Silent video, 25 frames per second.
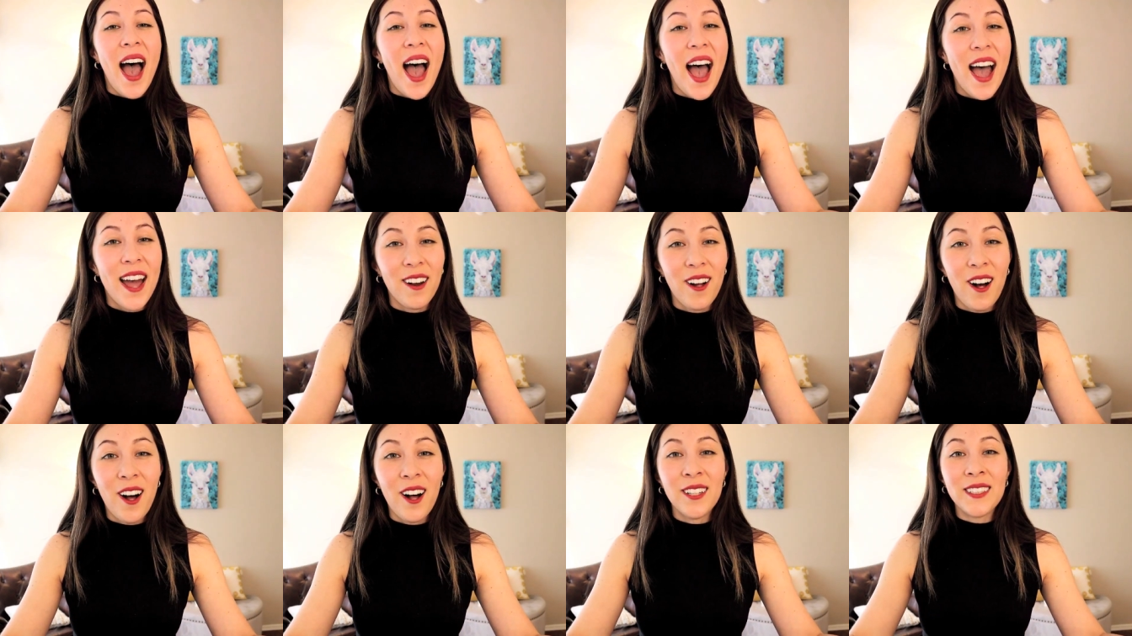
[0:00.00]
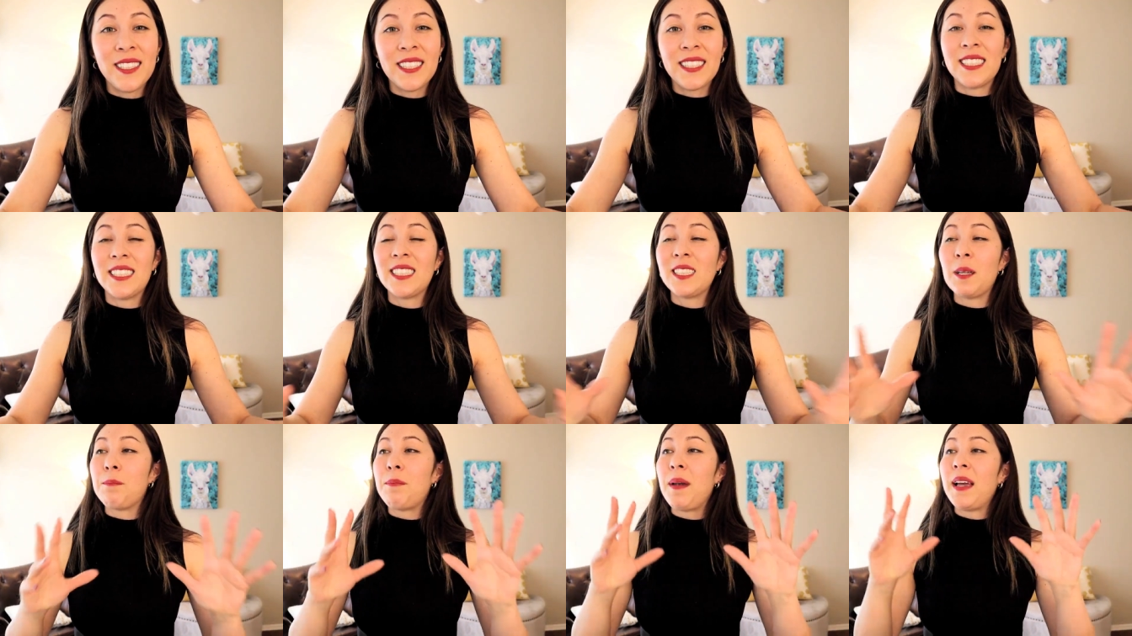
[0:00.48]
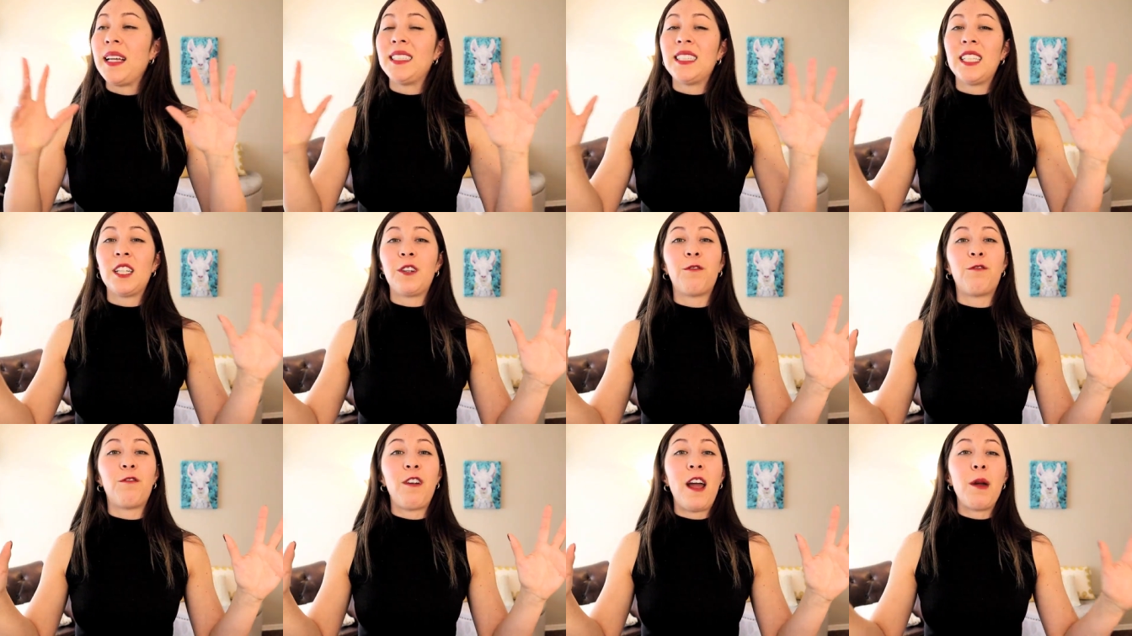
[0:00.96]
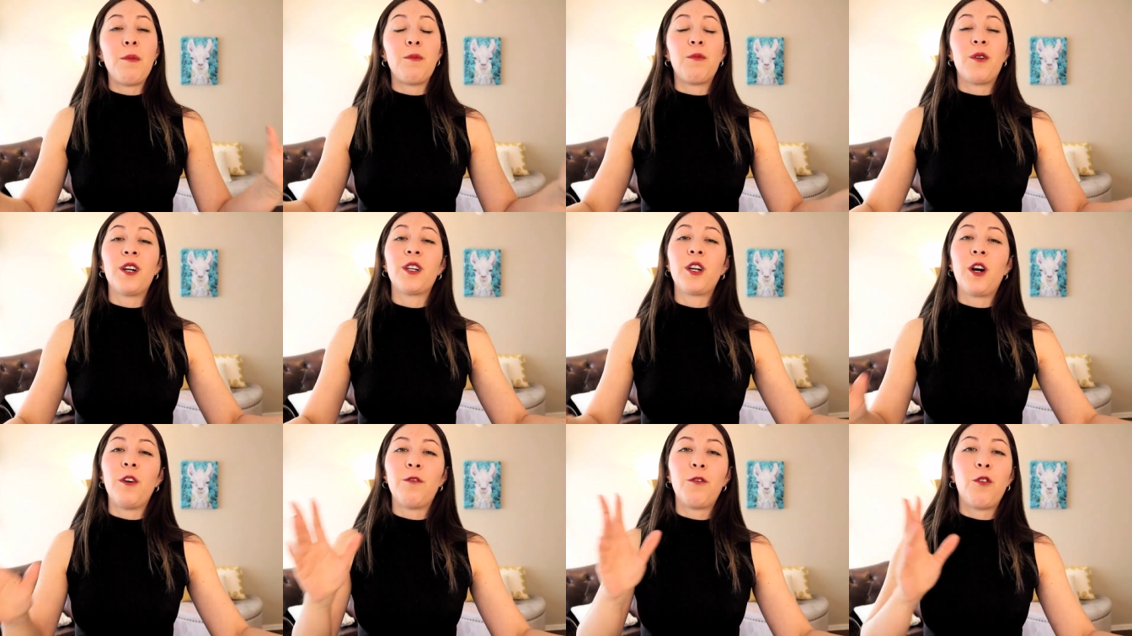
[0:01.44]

at all, this is a basic framework.